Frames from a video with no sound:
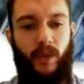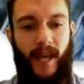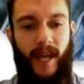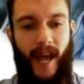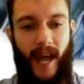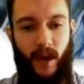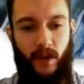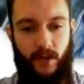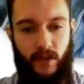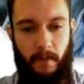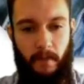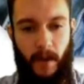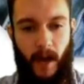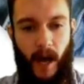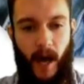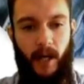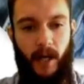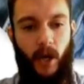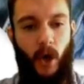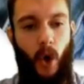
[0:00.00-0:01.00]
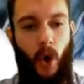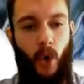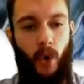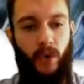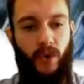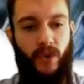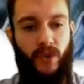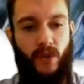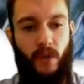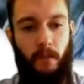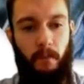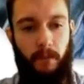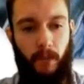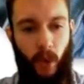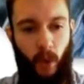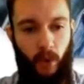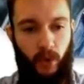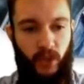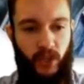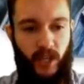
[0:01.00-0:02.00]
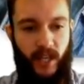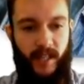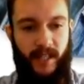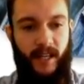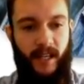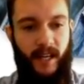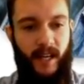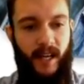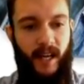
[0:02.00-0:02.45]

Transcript: counterpart on the blockchain.